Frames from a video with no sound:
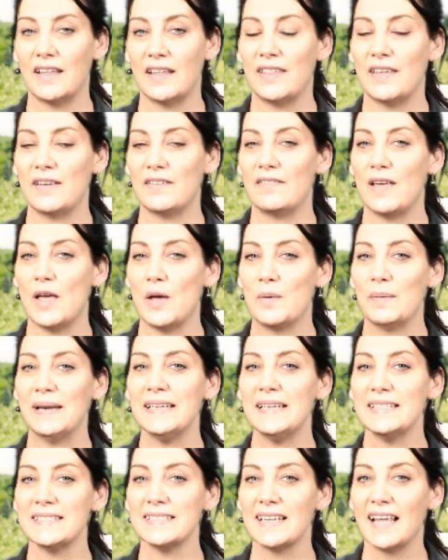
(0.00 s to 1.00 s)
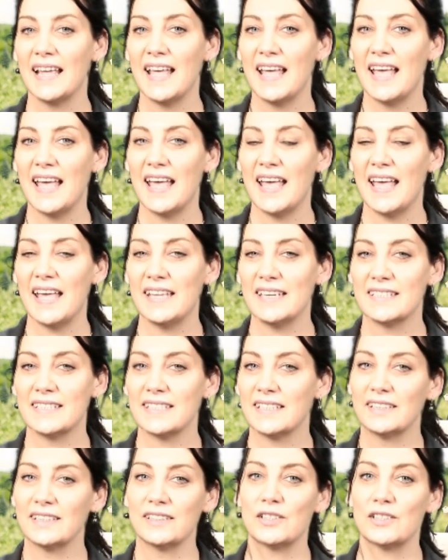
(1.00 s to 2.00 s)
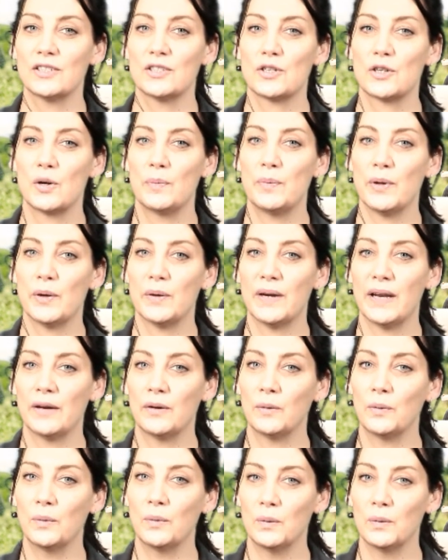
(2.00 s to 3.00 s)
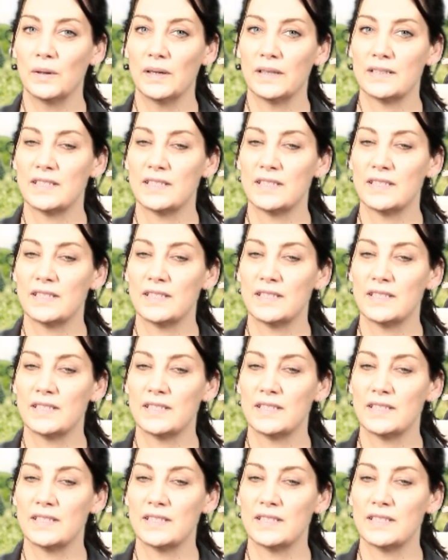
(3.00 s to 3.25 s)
their families and didn't contribute at all